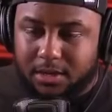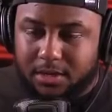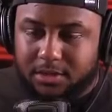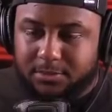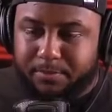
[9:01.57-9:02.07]
and then
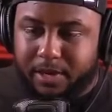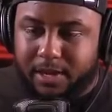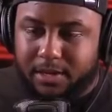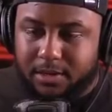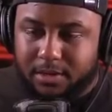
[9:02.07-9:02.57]
his
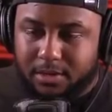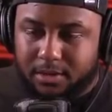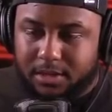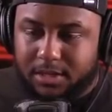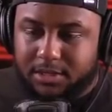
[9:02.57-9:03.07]
butt,
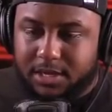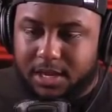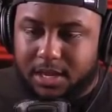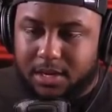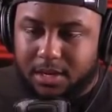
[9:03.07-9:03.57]
then his
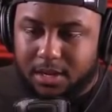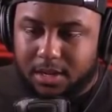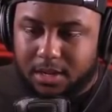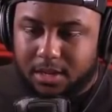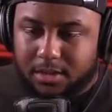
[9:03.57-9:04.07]
head,
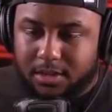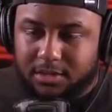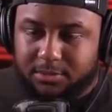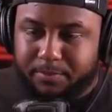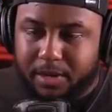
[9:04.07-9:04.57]
then
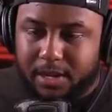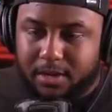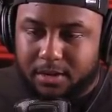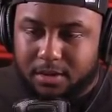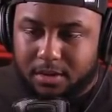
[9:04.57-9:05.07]
his butt,
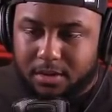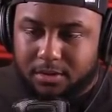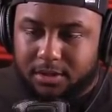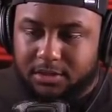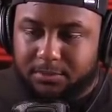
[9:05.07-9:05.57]
then